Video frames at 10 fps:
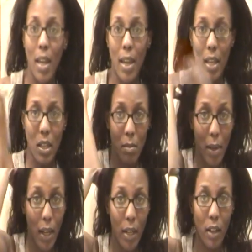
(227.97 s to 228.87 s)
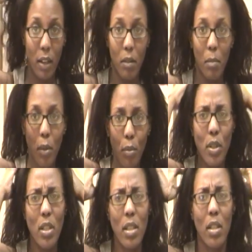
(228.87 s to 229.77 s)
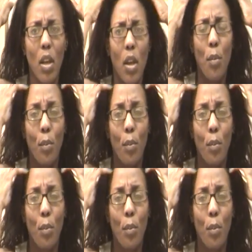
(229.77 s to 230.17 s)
and my my roots is